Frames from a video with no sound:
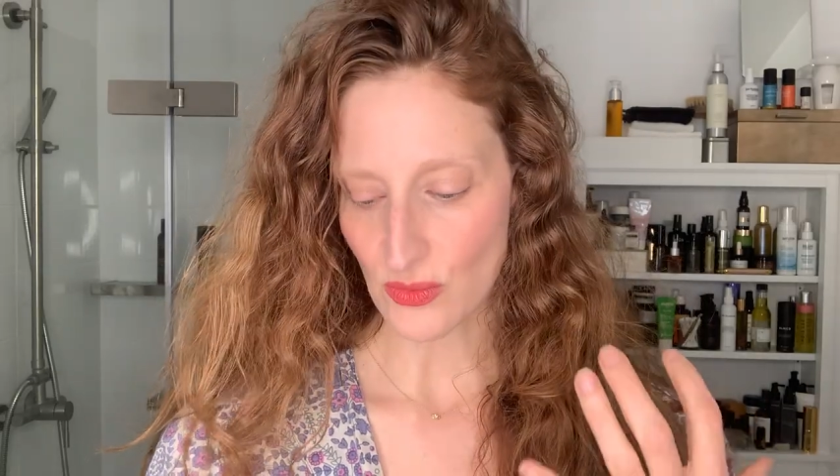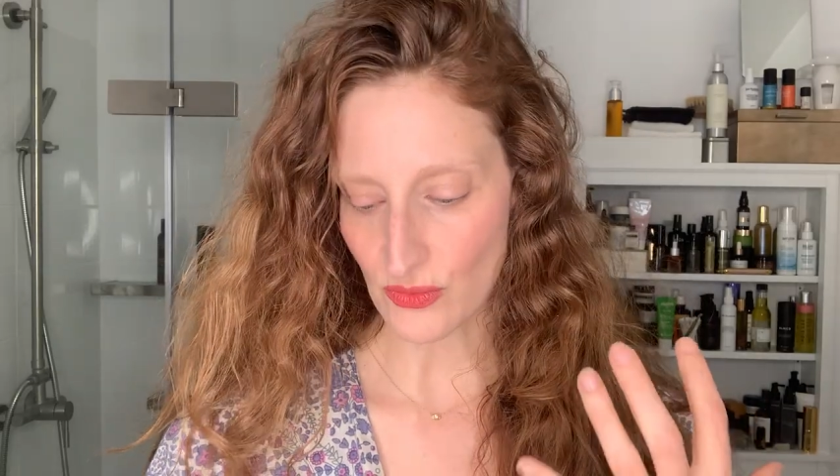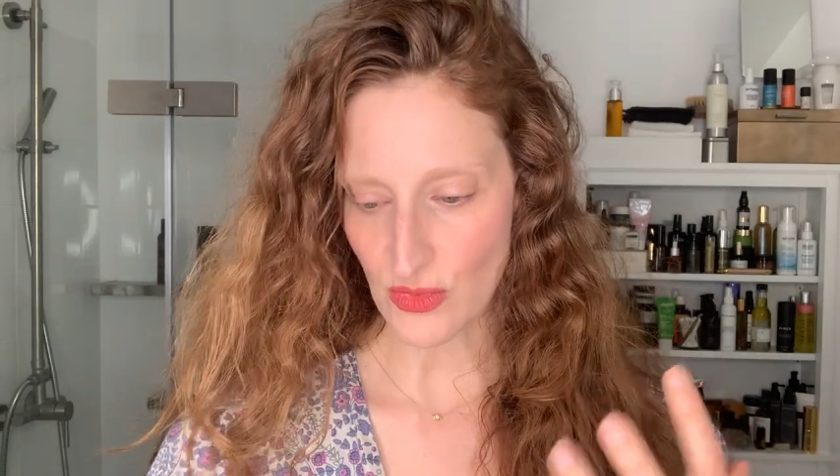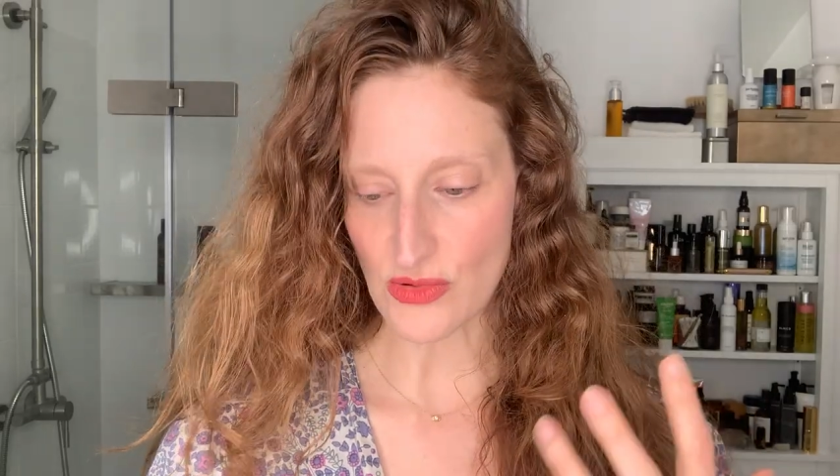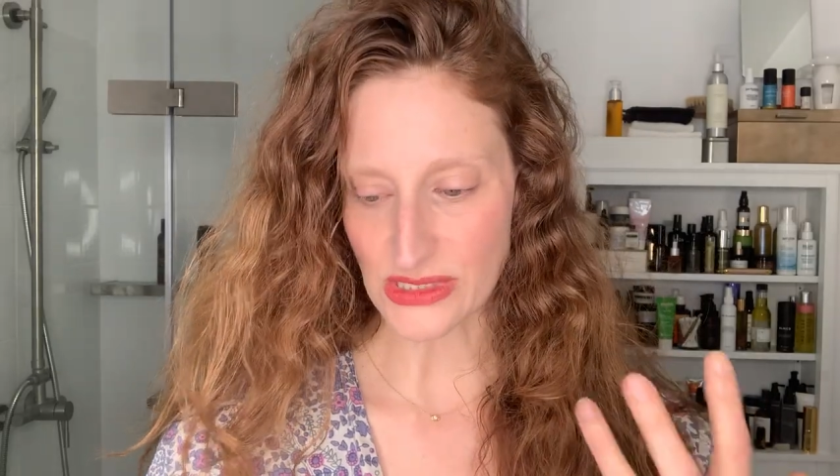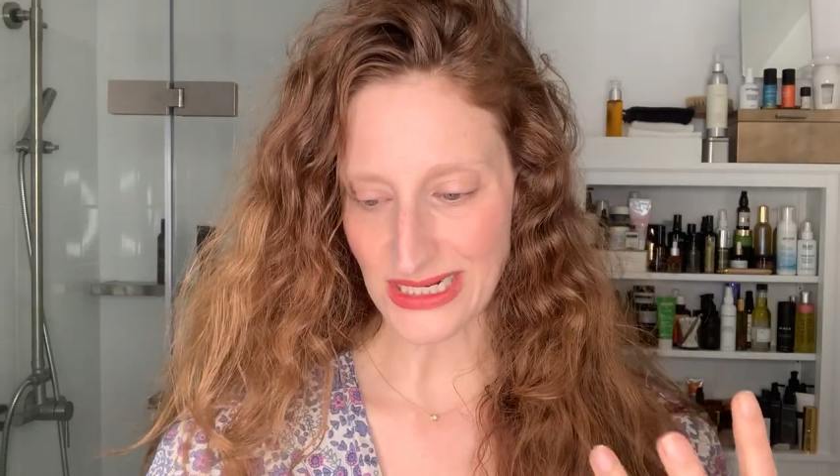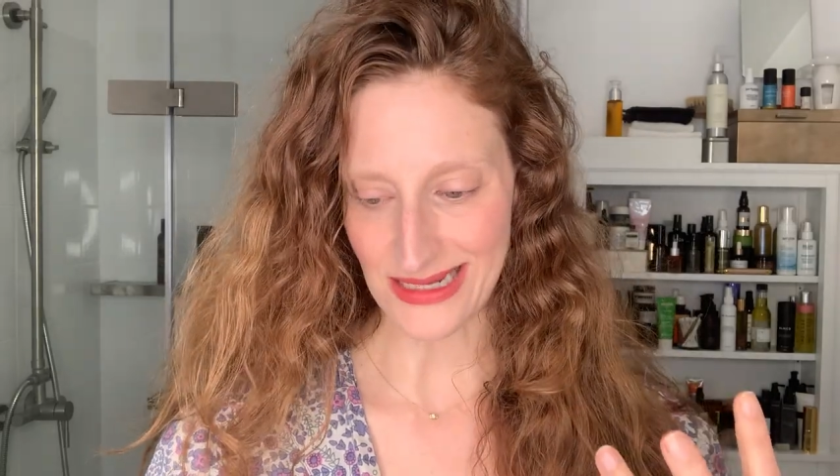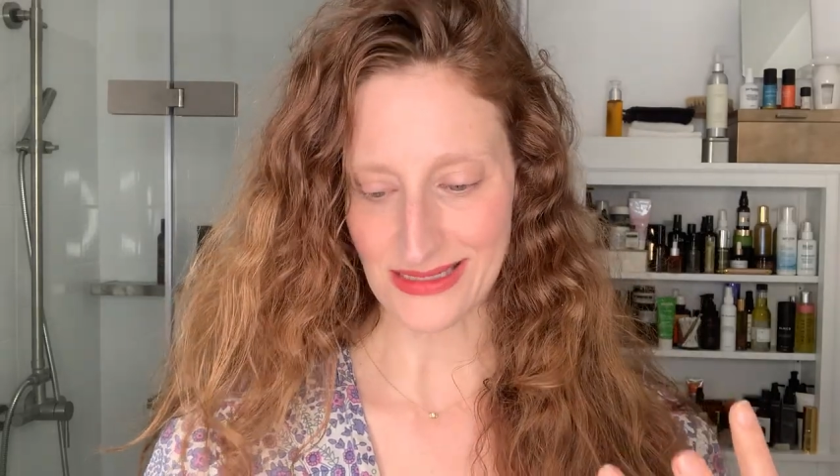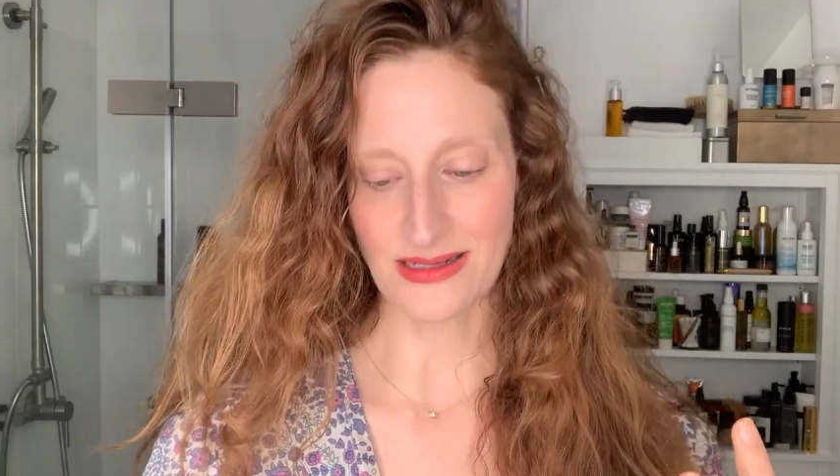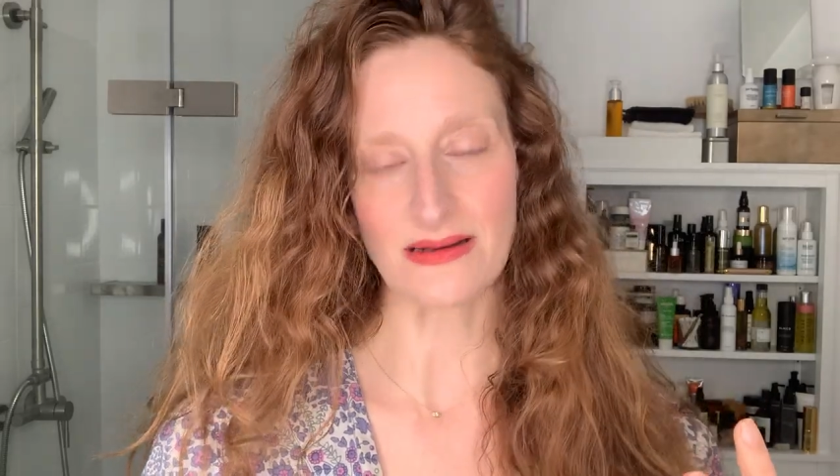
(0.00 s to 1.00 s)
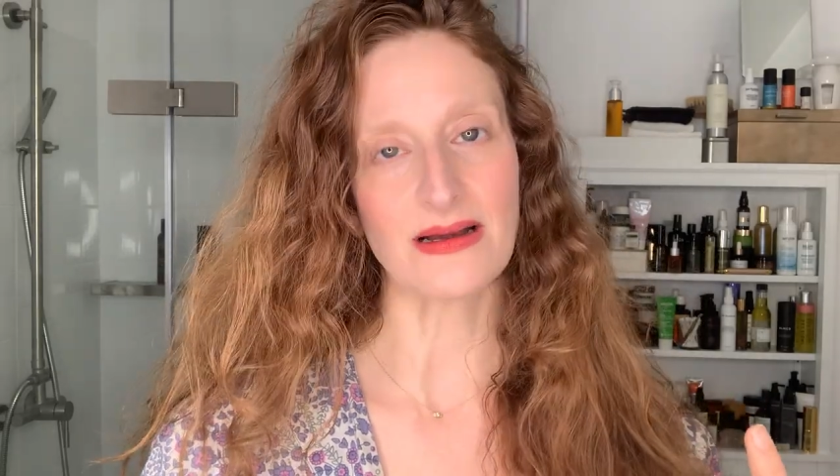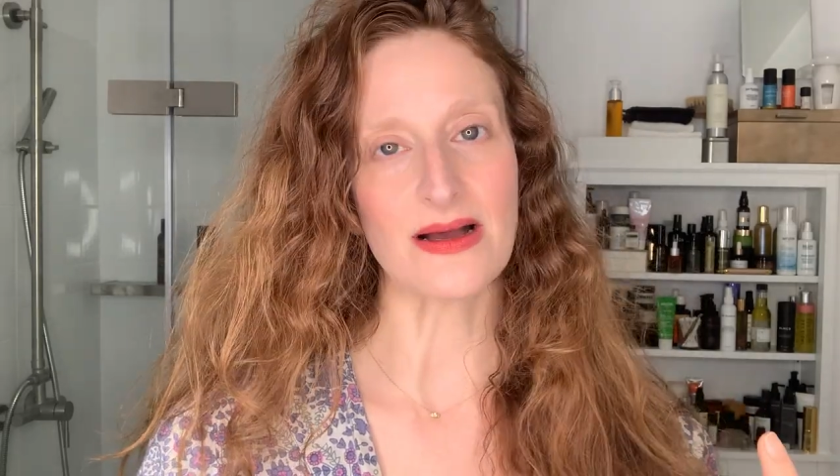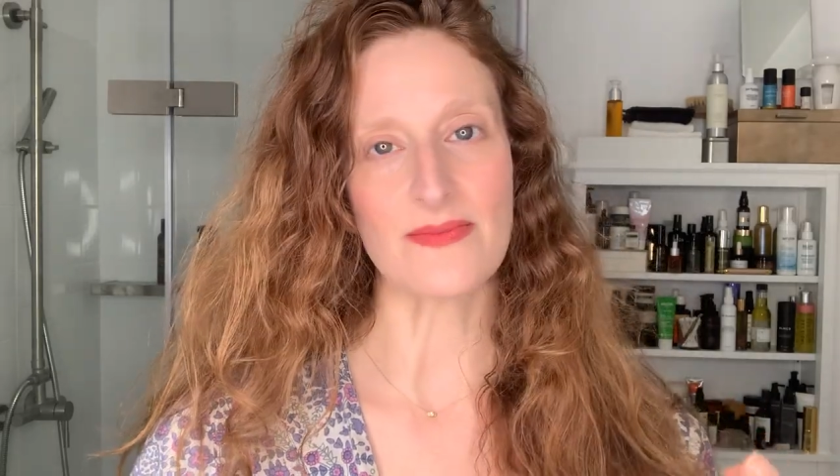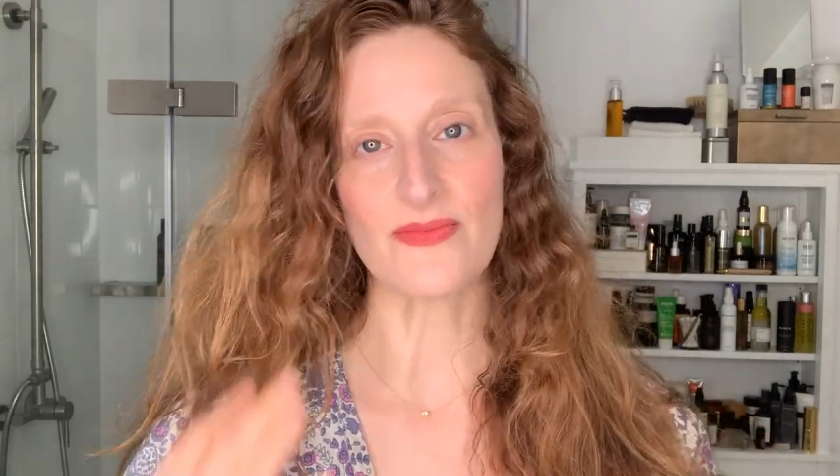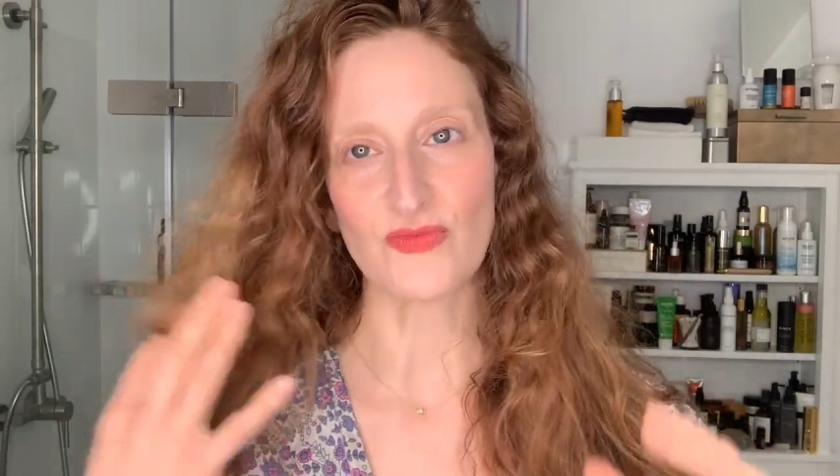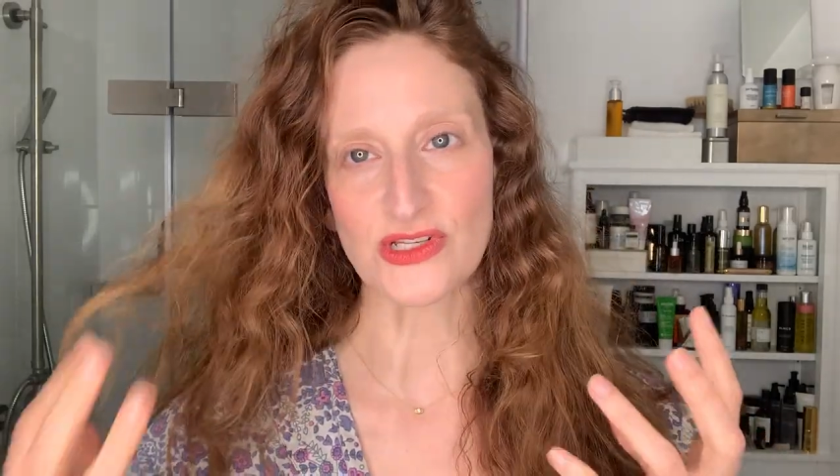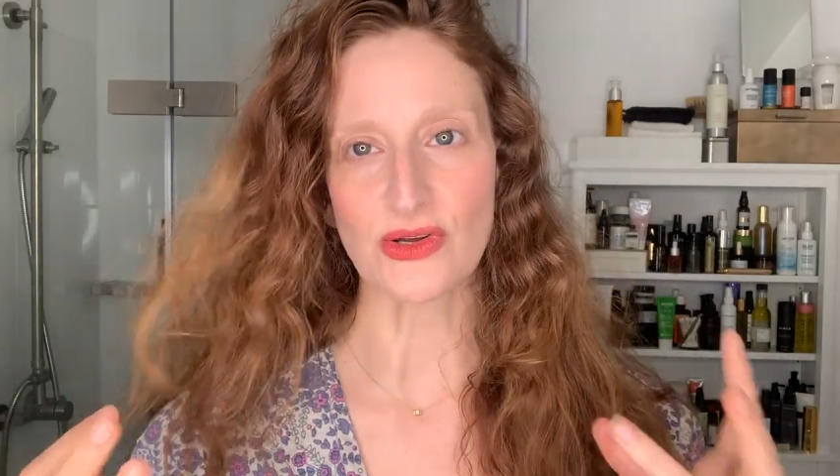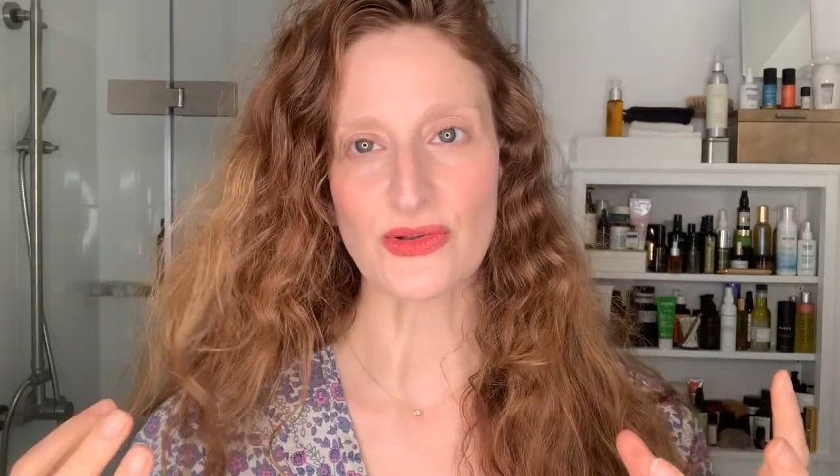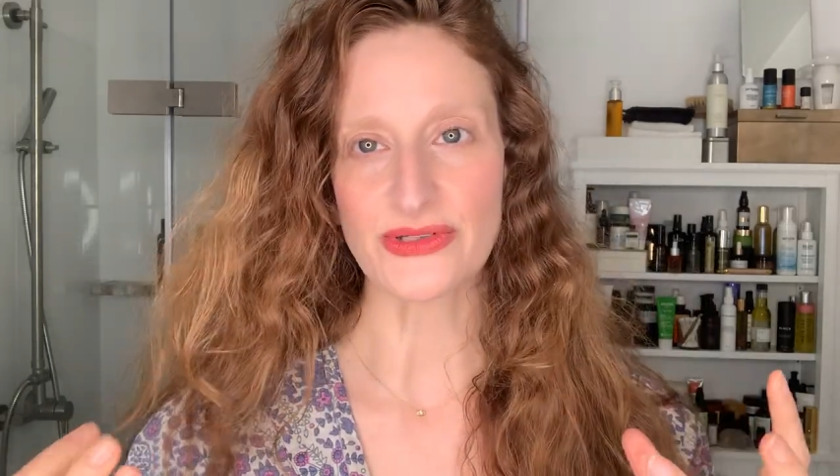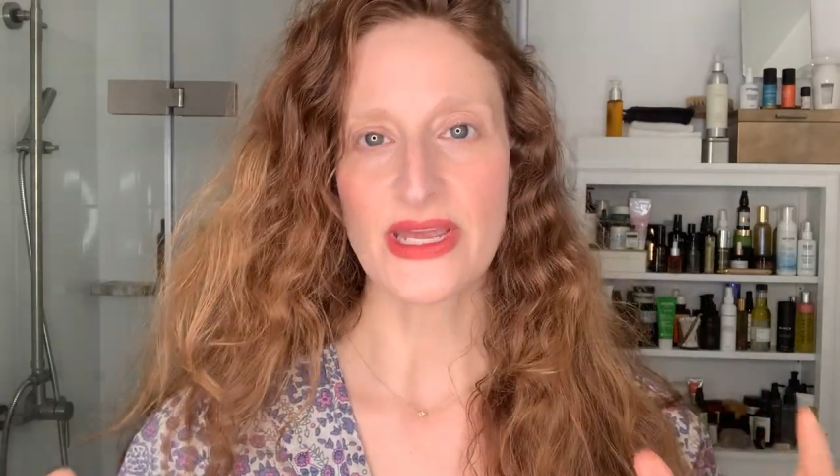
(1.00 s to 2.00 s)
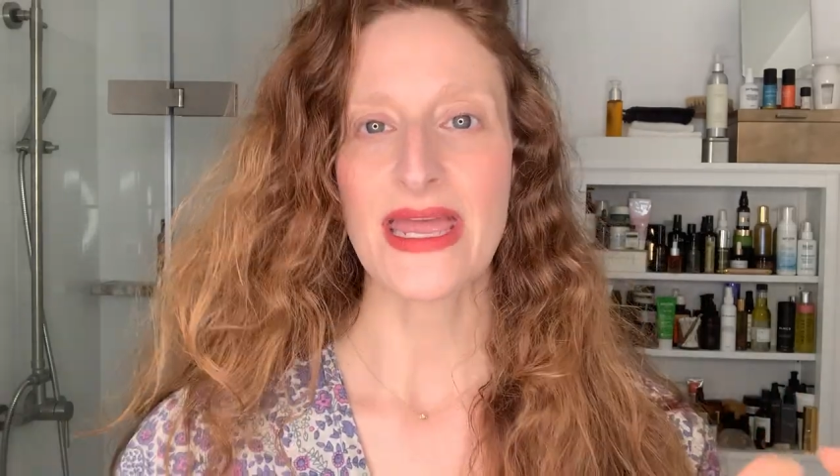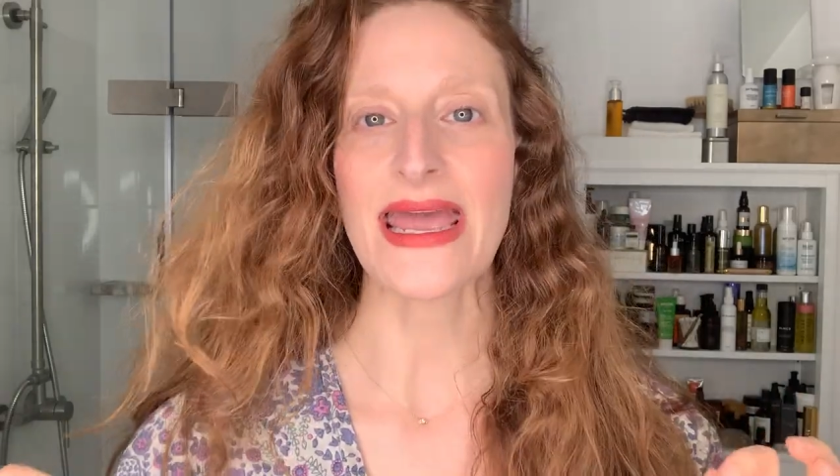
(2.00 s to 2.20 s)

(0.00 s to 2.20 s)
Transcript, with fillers: rosiness um, result